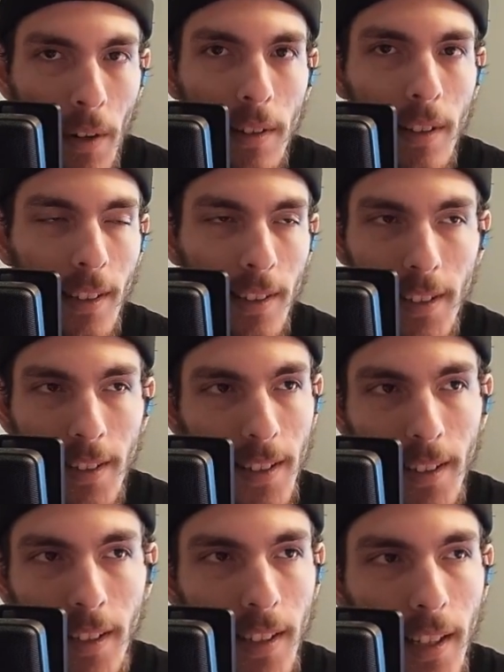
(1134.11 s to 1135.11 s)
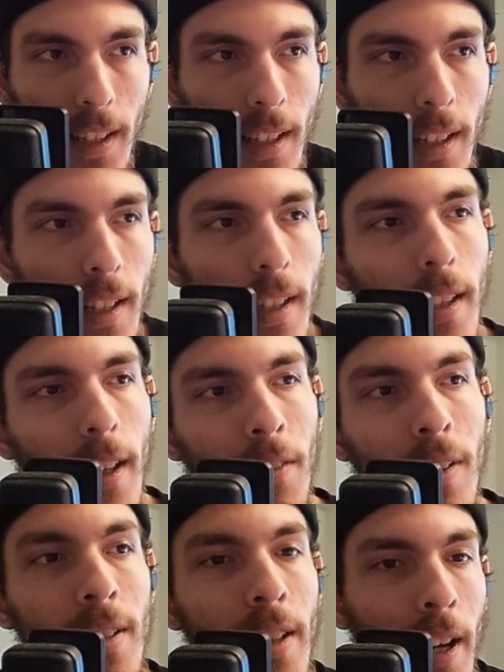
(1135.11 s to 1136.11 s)
Percy because it's like, if
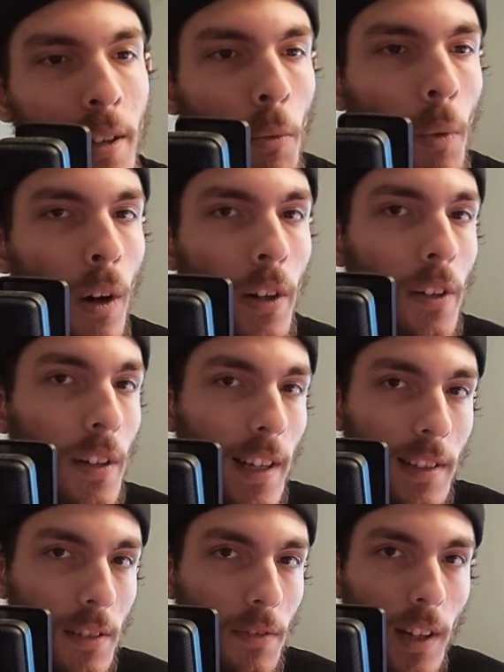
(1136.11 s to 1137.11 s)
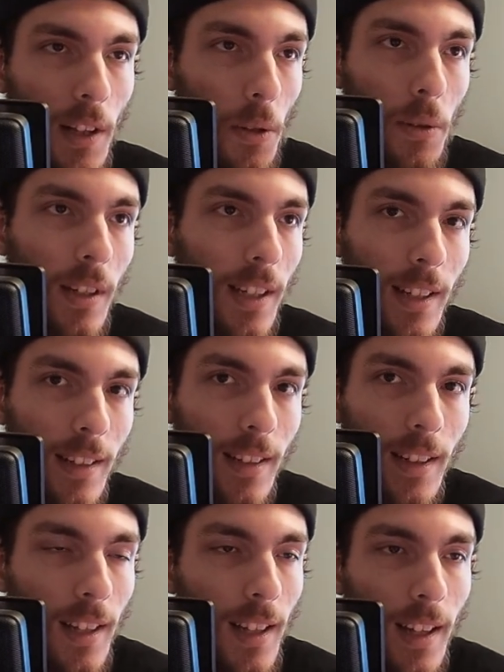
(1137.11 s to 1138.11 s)
he's not in water and he has to fight Luke again,